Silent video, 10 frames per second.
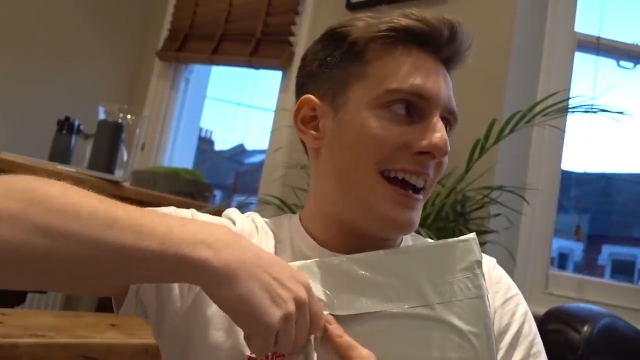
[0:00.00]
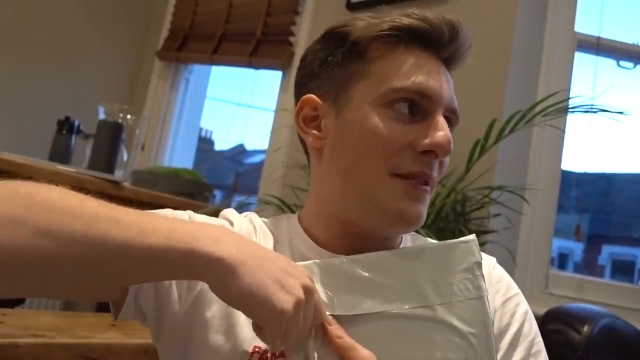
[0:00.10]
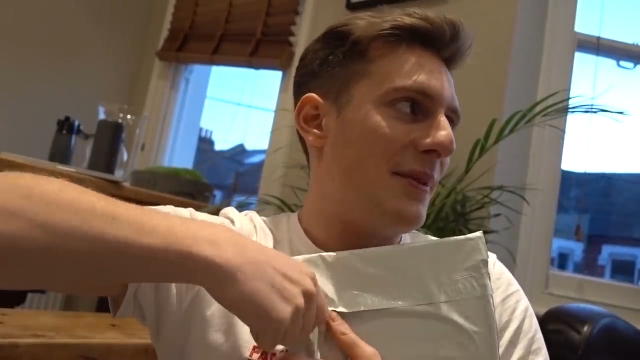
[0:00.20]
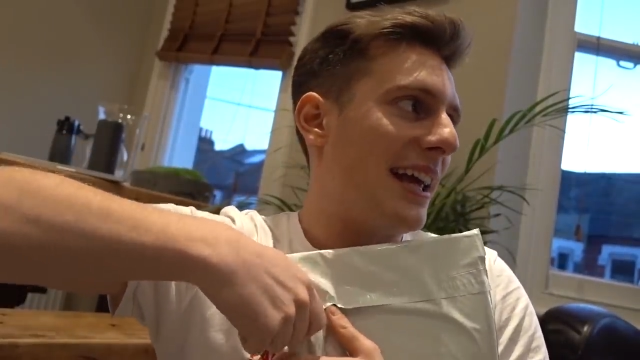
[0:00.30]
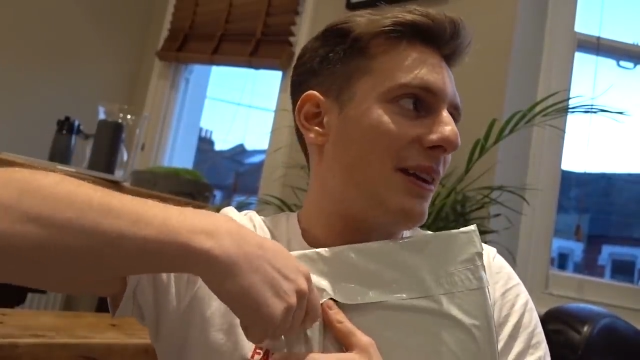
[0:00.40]

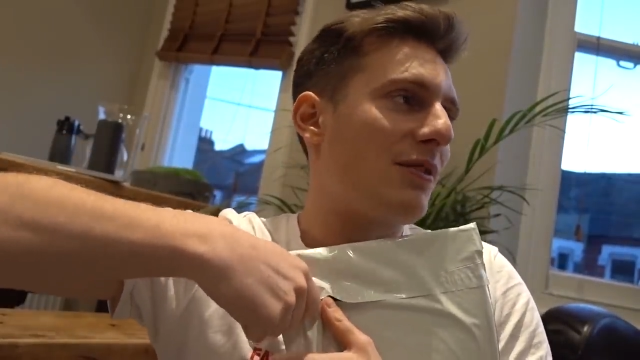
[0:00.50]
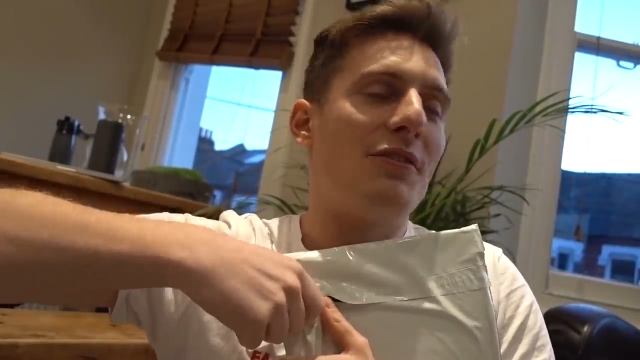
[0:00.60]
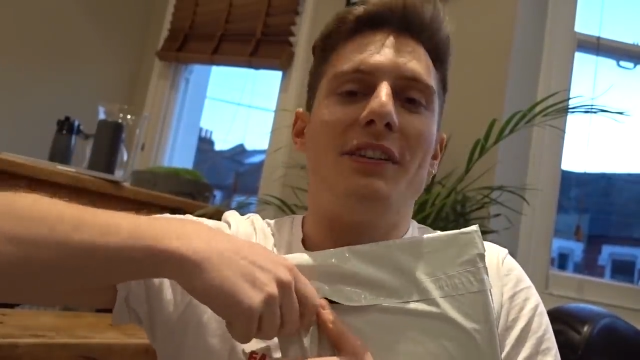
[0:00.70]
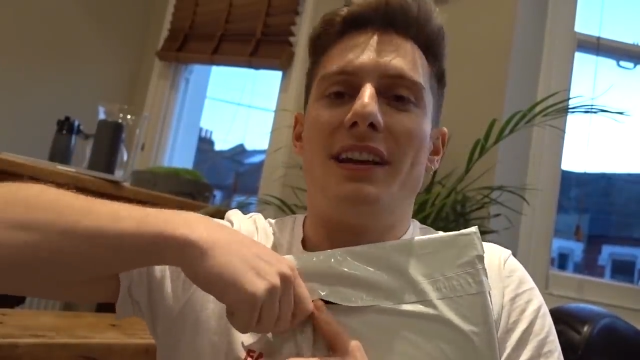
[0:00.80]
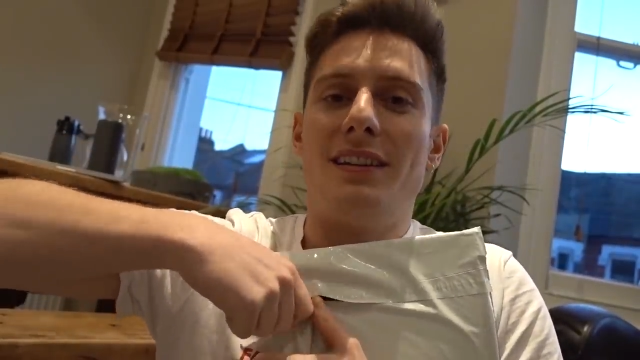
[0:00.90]
and we can
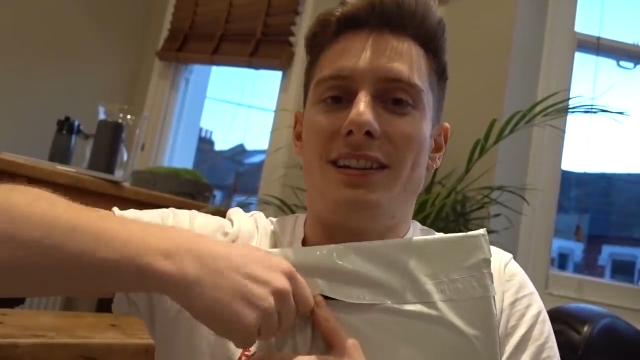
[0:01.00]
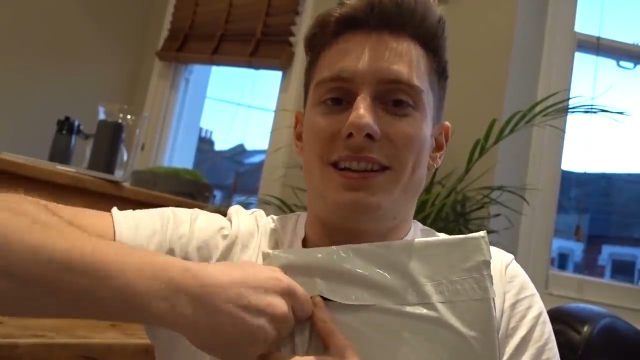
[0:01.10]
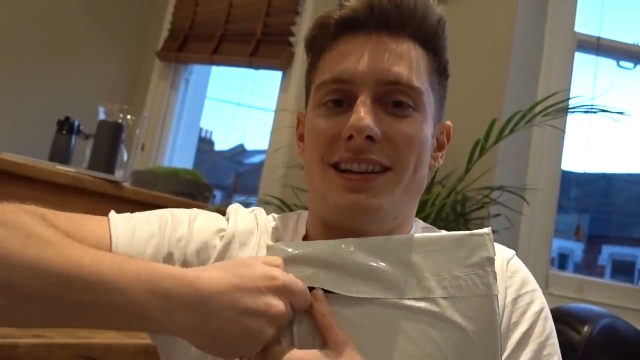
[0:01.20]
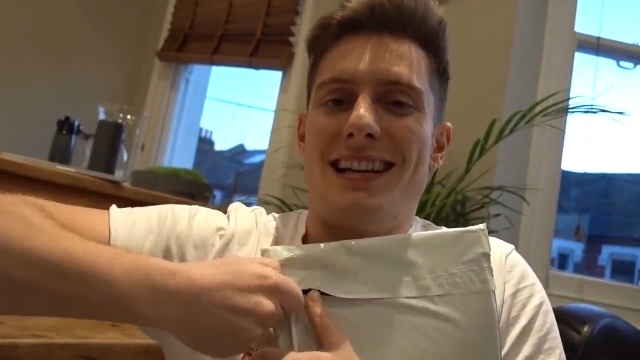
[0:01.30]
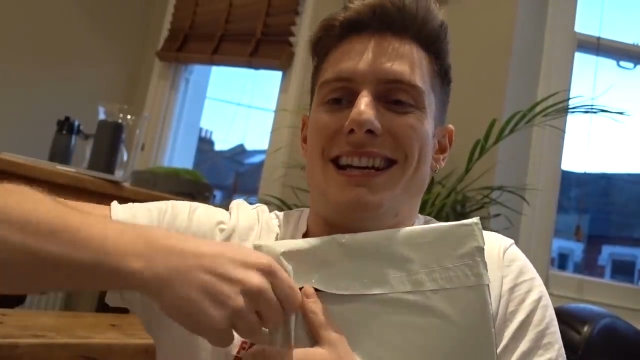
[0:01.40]
reveal
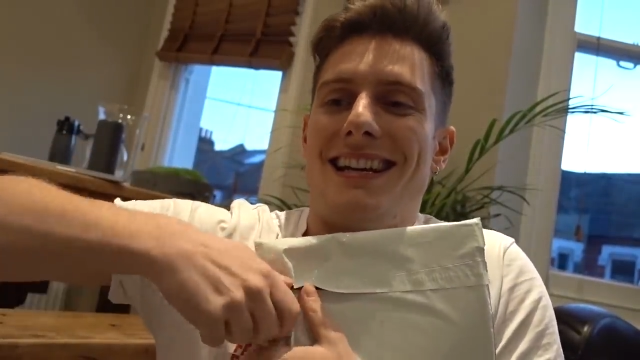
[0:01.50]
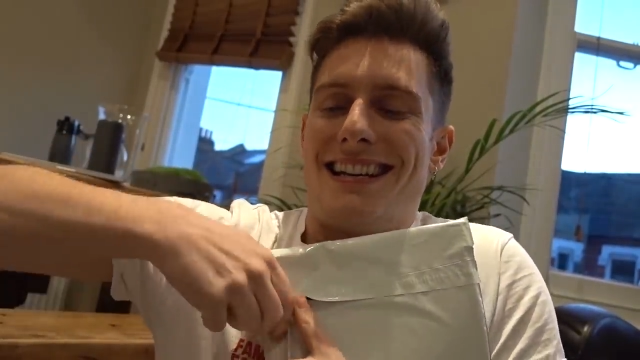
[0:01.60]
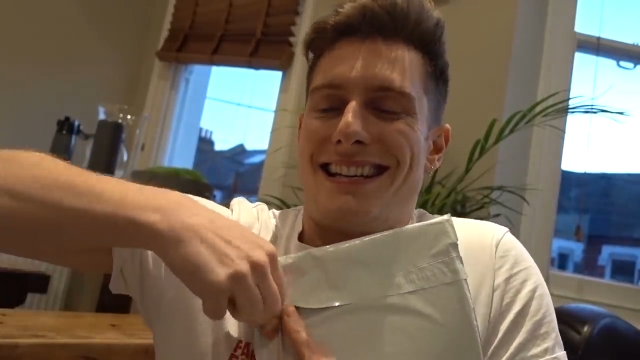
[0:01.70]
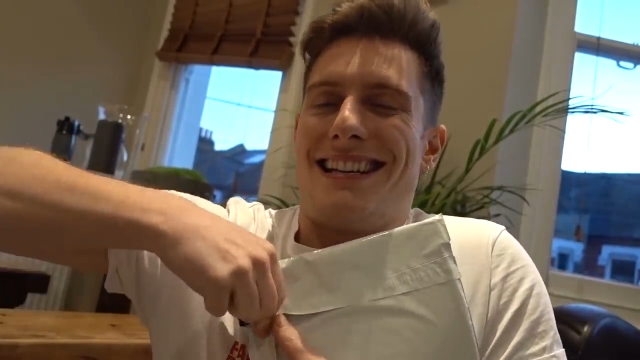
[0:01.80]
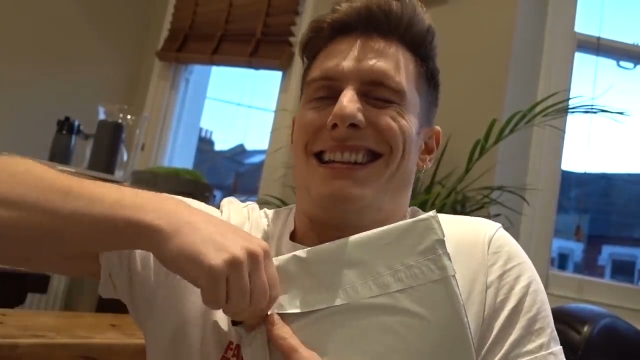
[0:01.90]

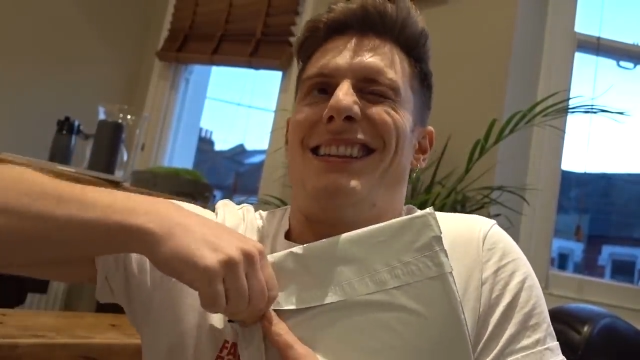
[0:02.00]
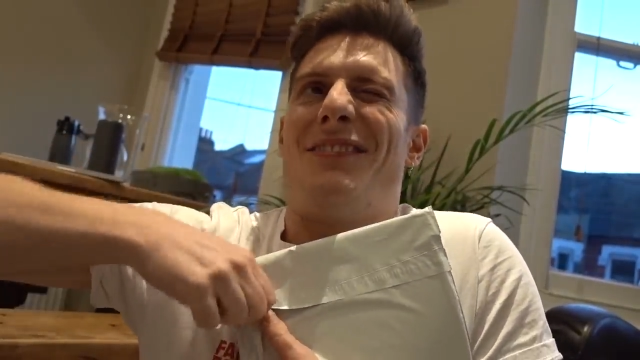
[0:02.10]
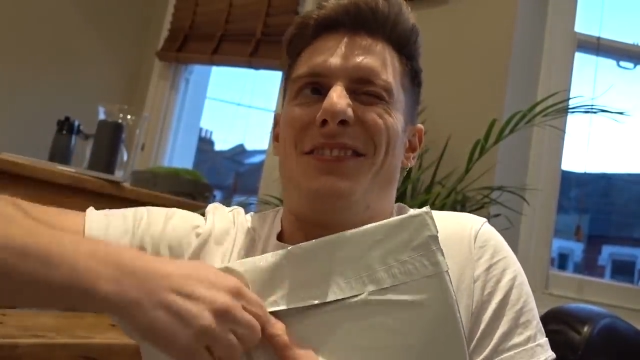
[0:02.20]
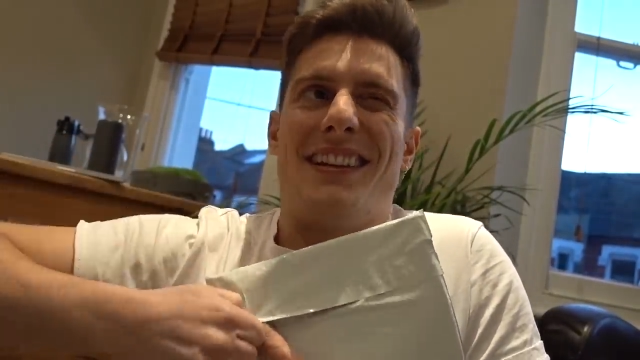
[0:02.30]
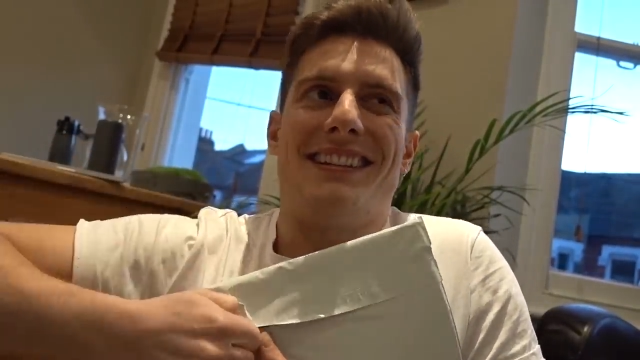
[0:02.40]
the
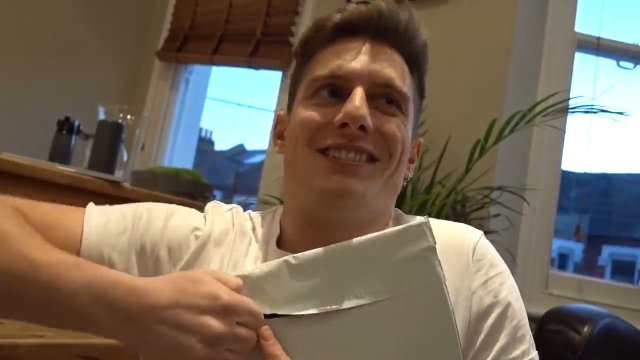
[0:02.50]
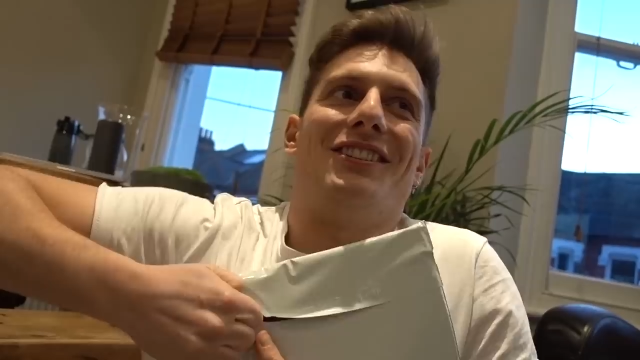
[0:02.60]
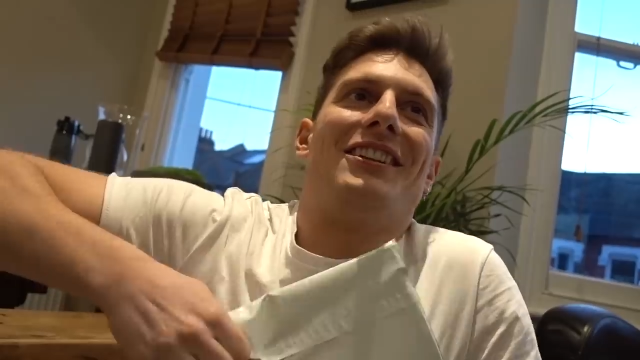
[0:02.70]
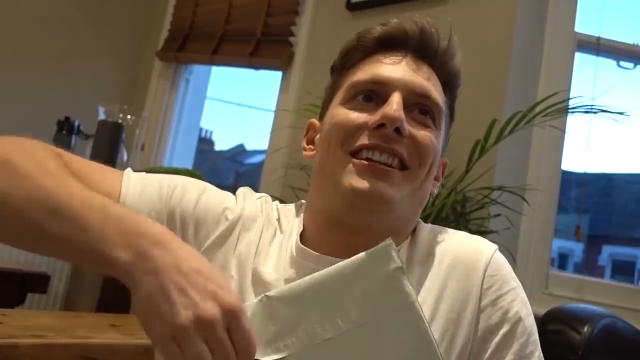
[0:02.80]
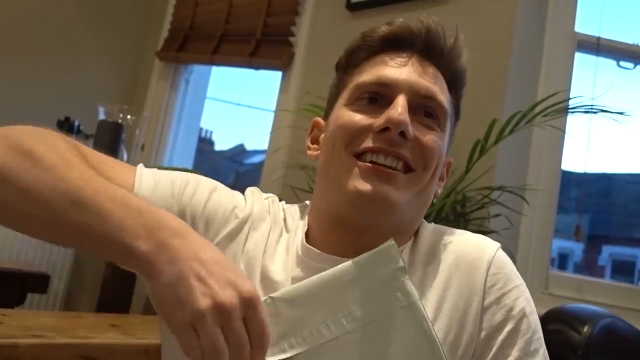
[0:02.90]

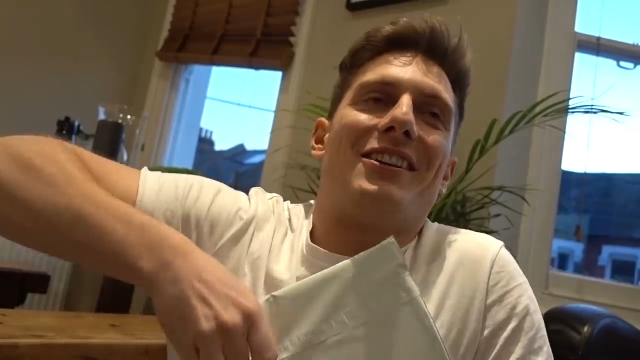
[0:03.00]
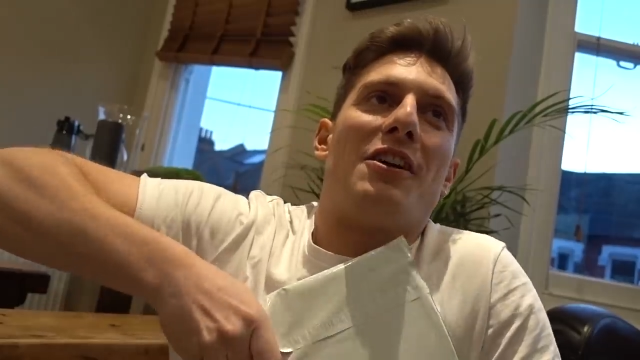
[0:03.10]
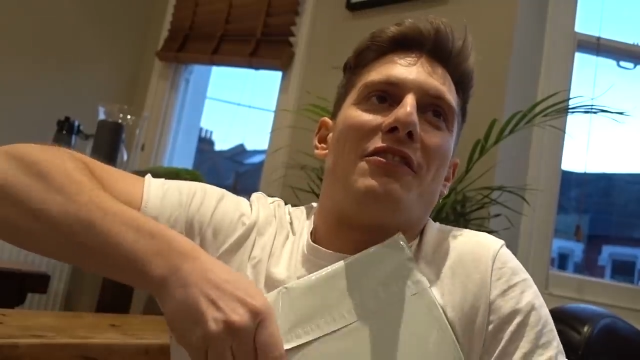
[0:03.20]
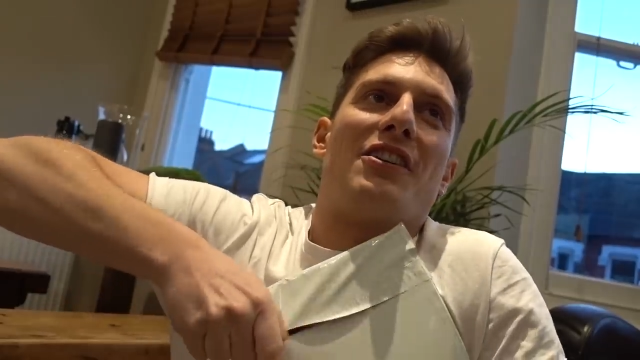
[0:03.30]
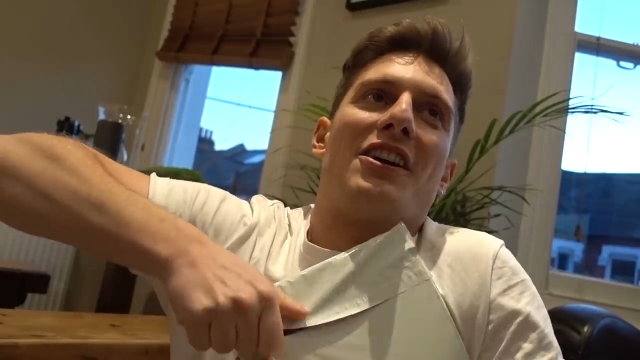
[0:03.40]
physical
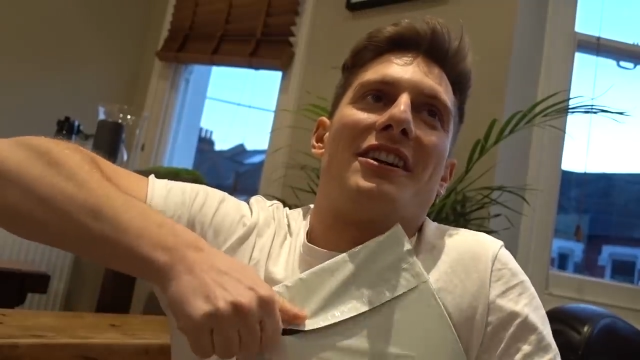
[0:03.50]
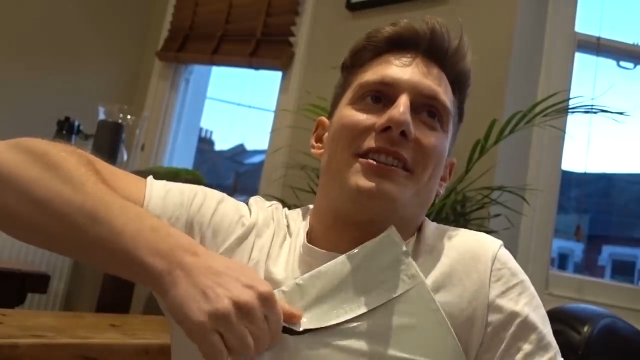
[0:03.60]
cover.